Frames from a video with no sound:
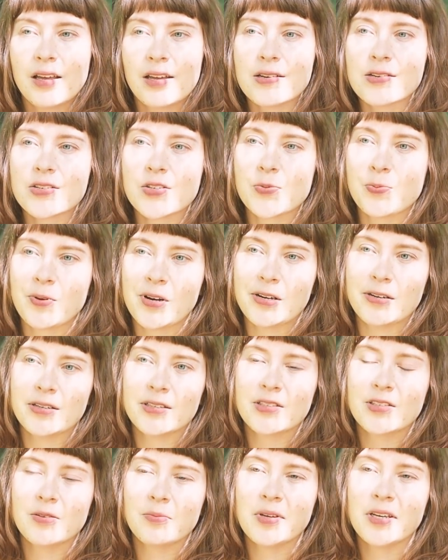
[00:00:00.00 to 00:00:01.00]
inspiring
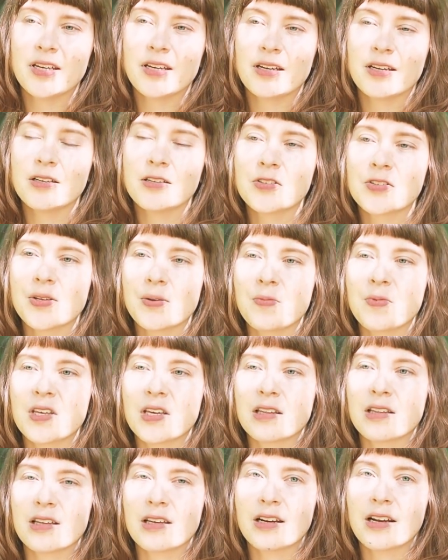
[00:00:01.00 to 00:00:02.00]
to me, and it's
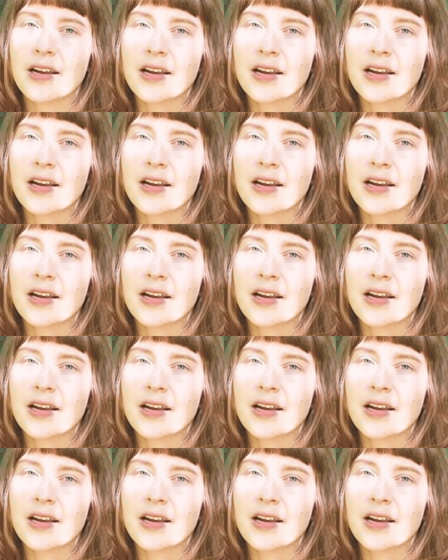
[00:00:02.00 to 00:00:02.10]
something that